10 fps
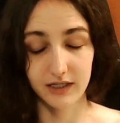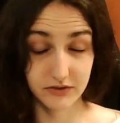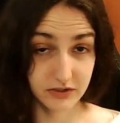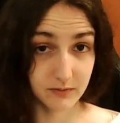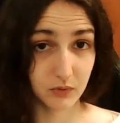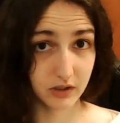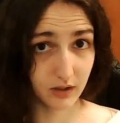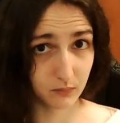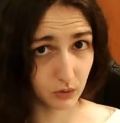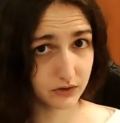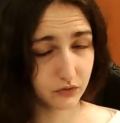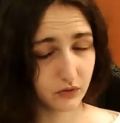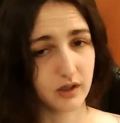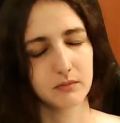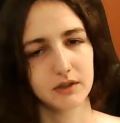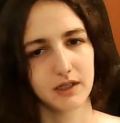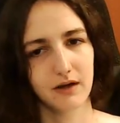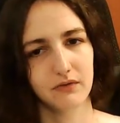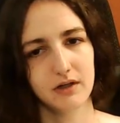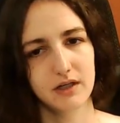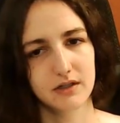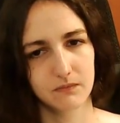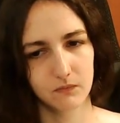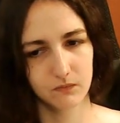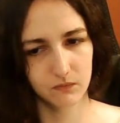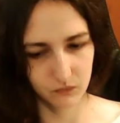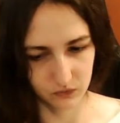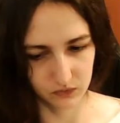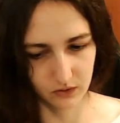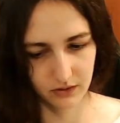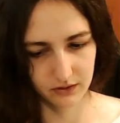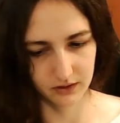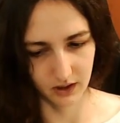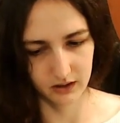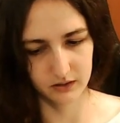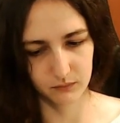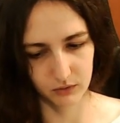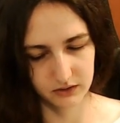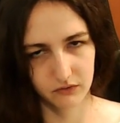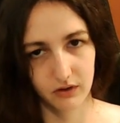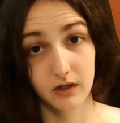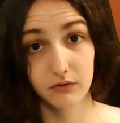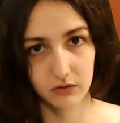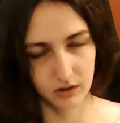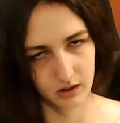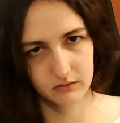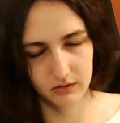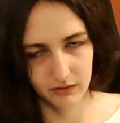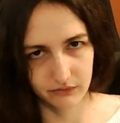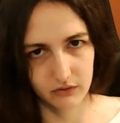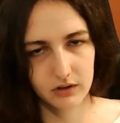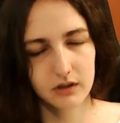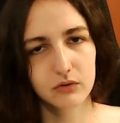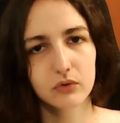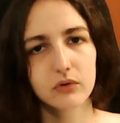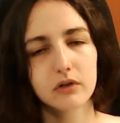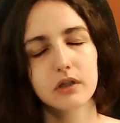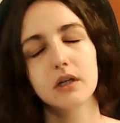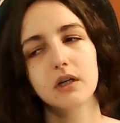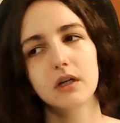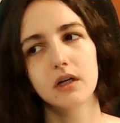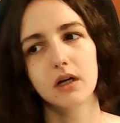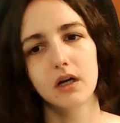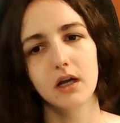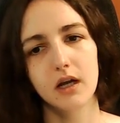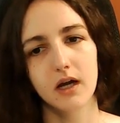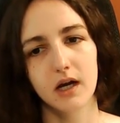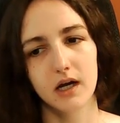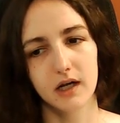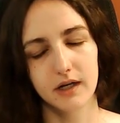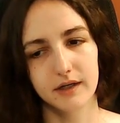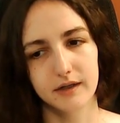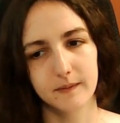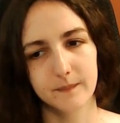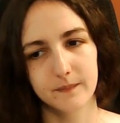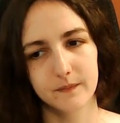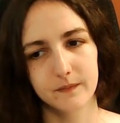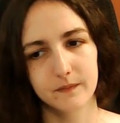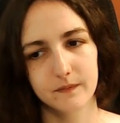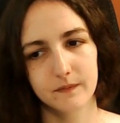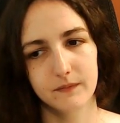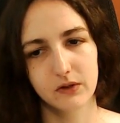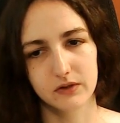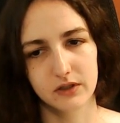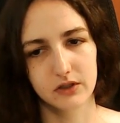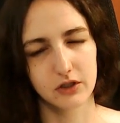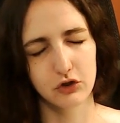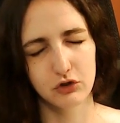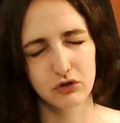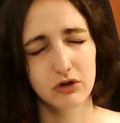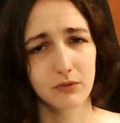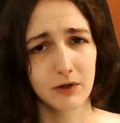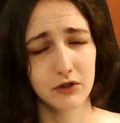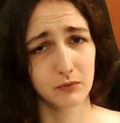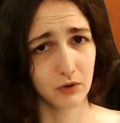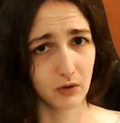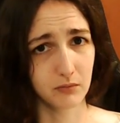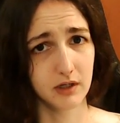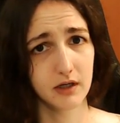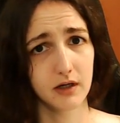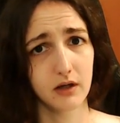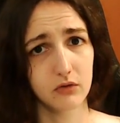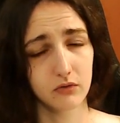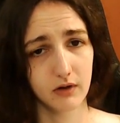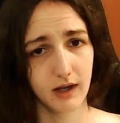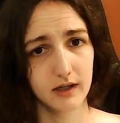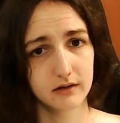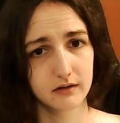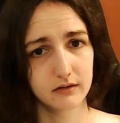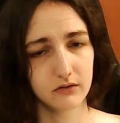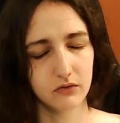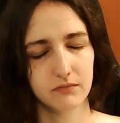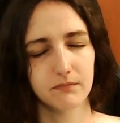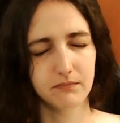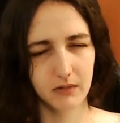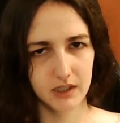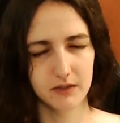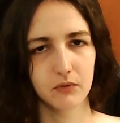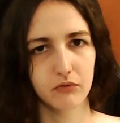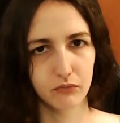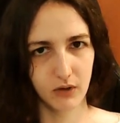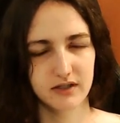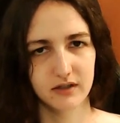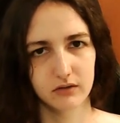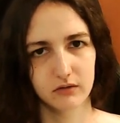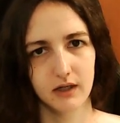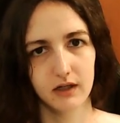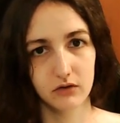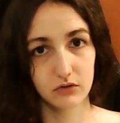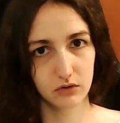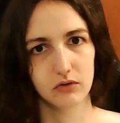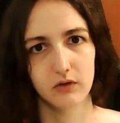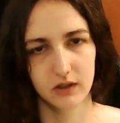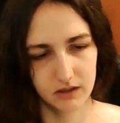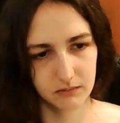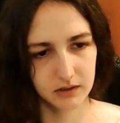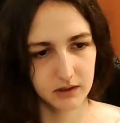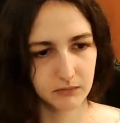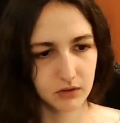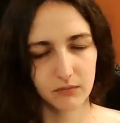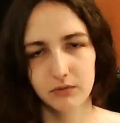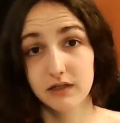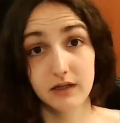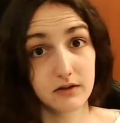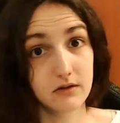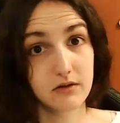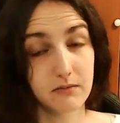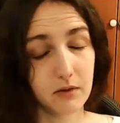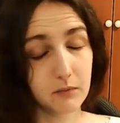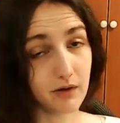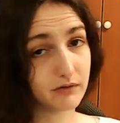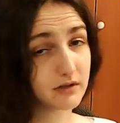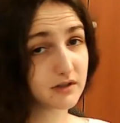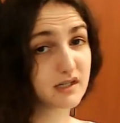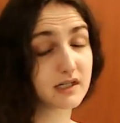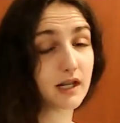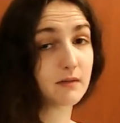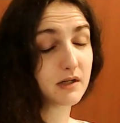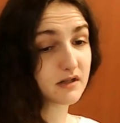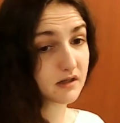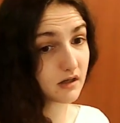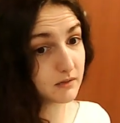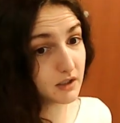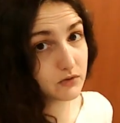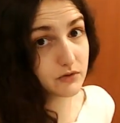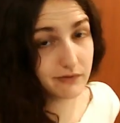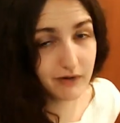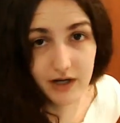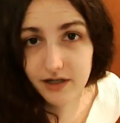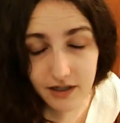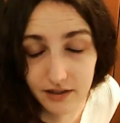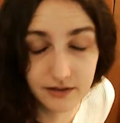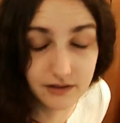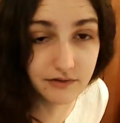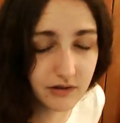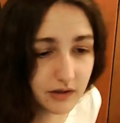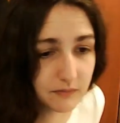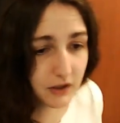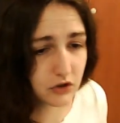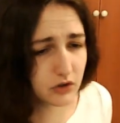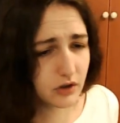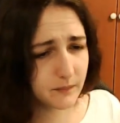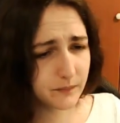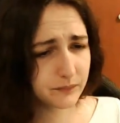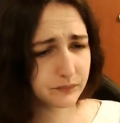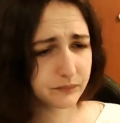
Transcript: And it's cheaper than a bullet train, but I feel it's worth getting the bullet train if you can afford it to. And because it's just so much more convenient and you're much more rested to then enjoy your activity. But obviously that's also about preferences. Night buses can be also fun and a different adventure.